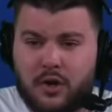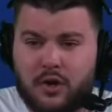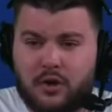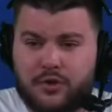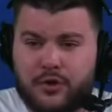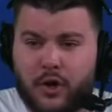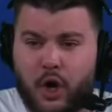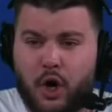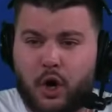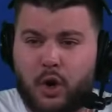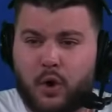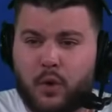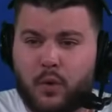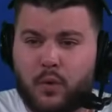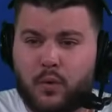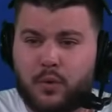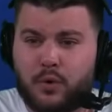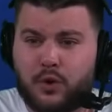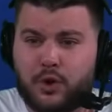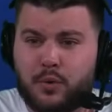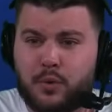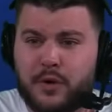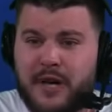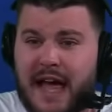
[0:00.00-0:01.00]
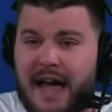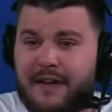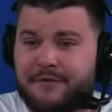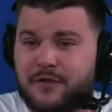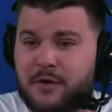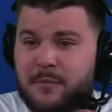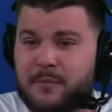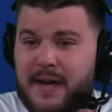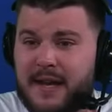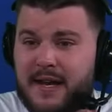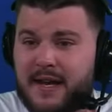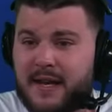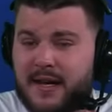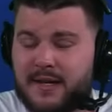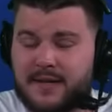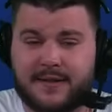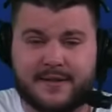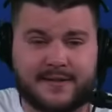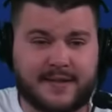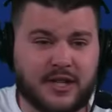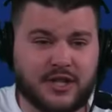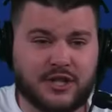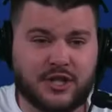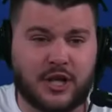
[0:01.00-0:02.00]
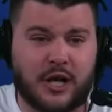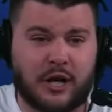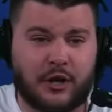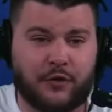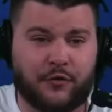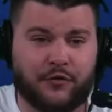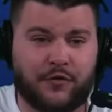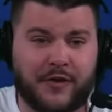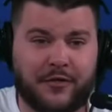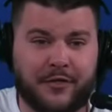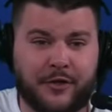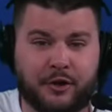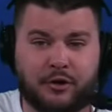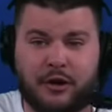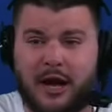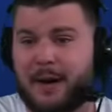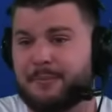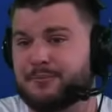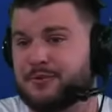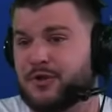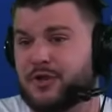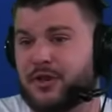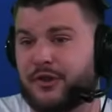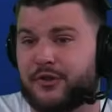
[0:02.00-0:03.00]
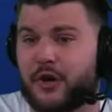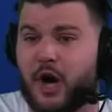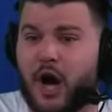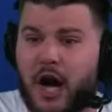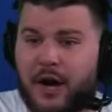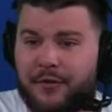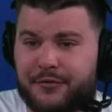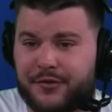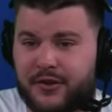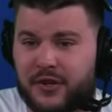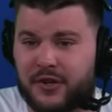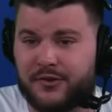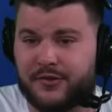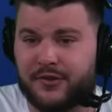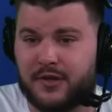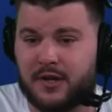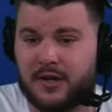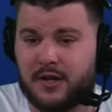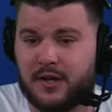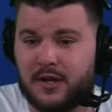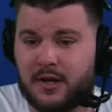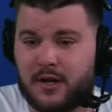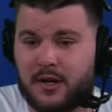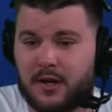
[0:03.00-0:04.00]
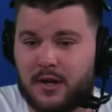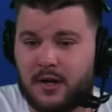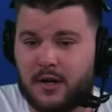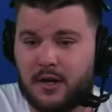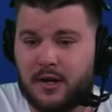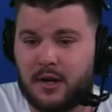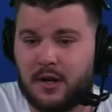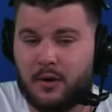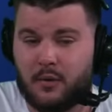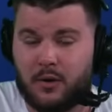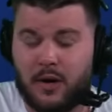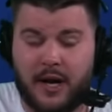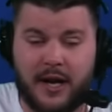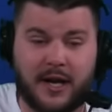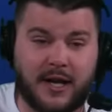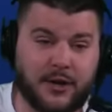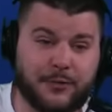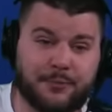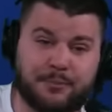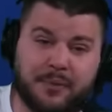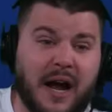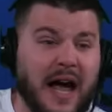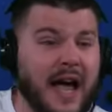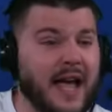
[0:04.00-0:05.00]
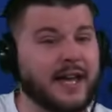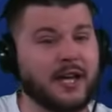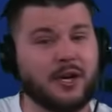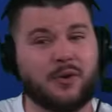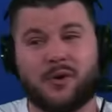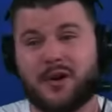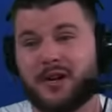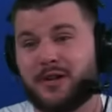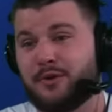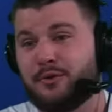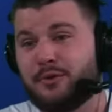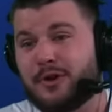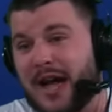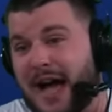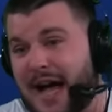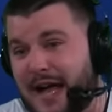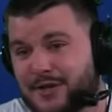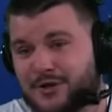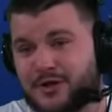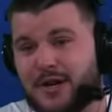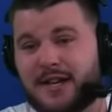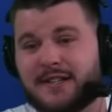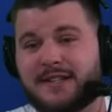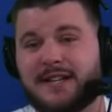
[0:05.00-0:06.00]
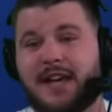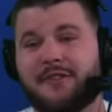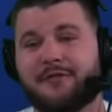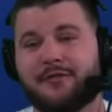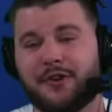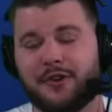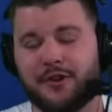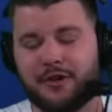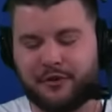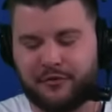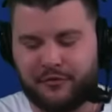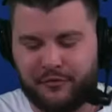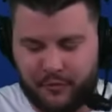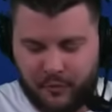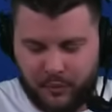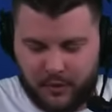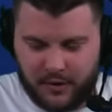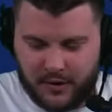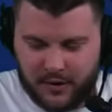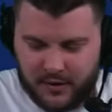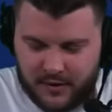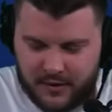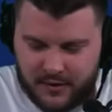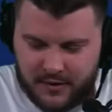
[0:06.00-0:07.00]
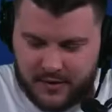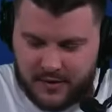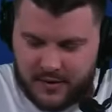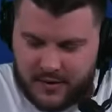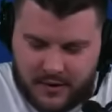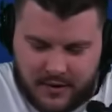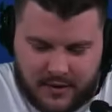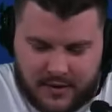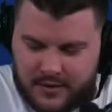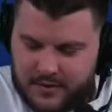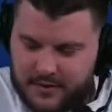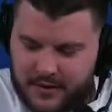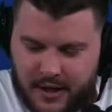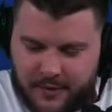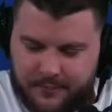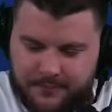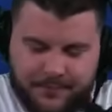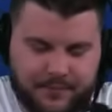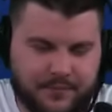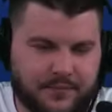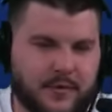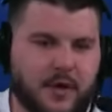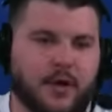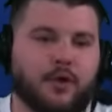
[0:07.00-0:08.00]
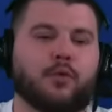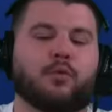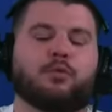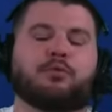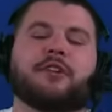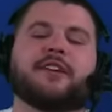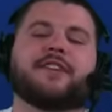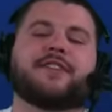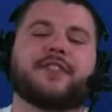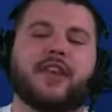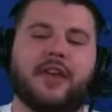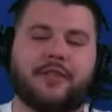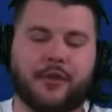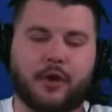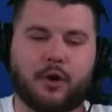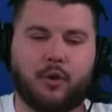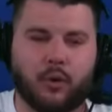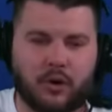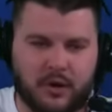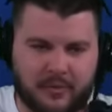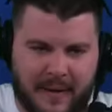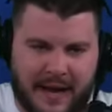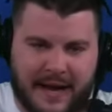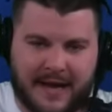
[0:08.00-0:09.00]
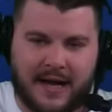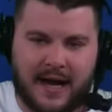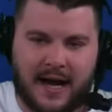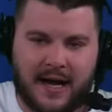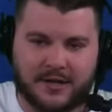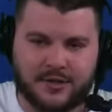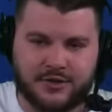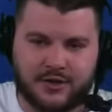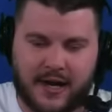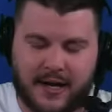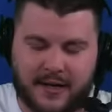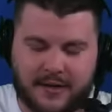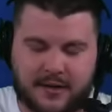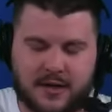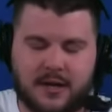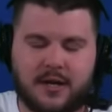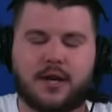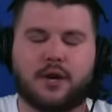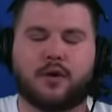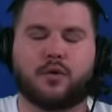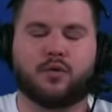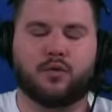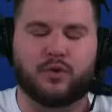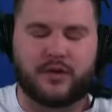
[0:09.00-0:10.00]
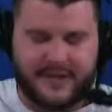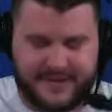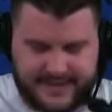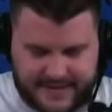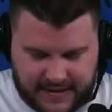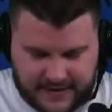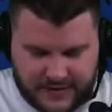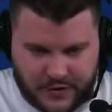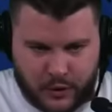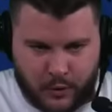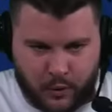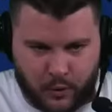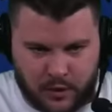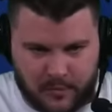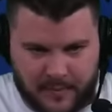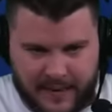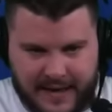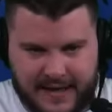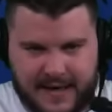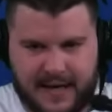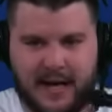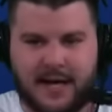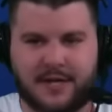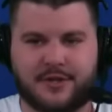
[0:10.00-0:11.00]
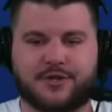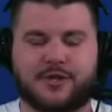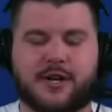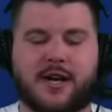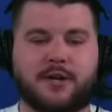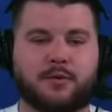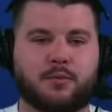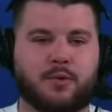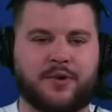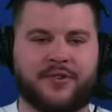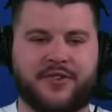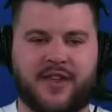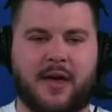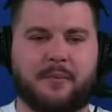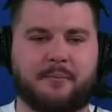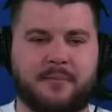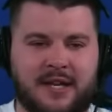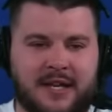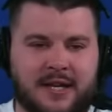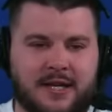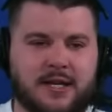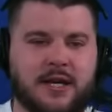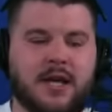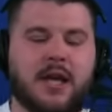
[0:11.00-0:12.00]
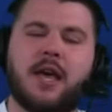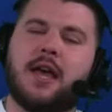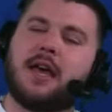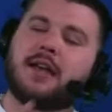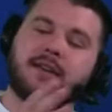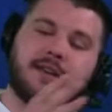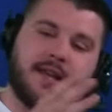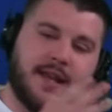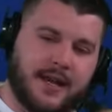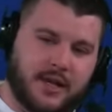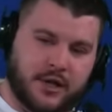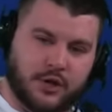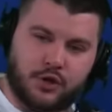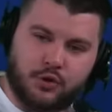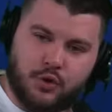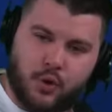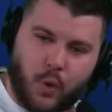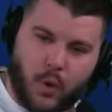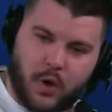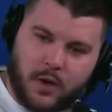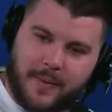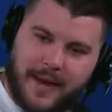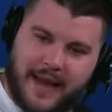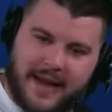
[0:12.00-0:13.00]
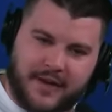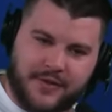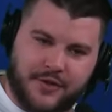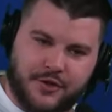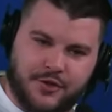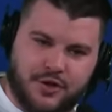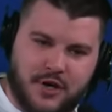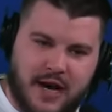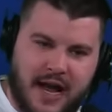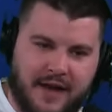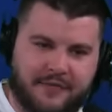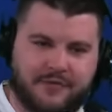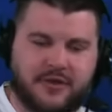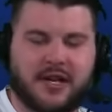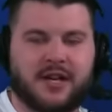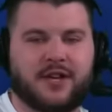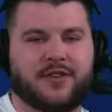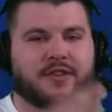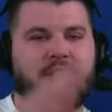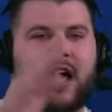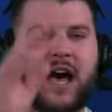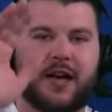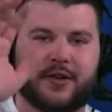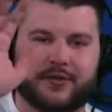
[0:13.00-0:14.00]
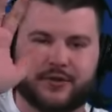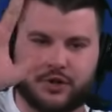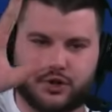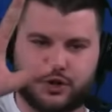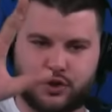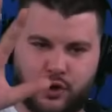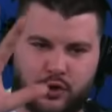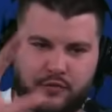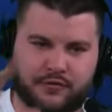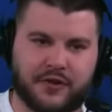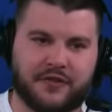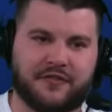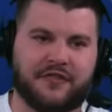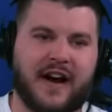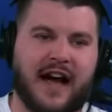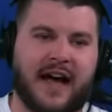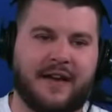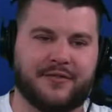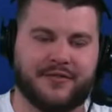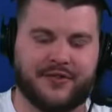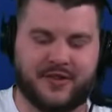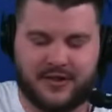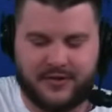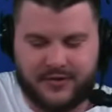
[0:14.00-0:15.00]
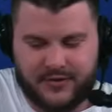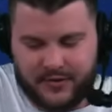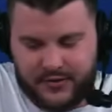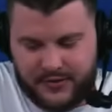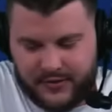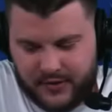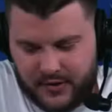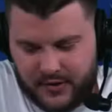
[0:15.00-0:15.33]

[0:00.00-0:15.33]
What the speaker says: So you would have to make a decision on his fifth-year option this offseason, and he's probably going to want a new contract after year four. No, reset the quarterback contract. Reset the quarterback contract. What does that mean? Take a new quarterback at the draft, and he's cost-controlled for five seasons.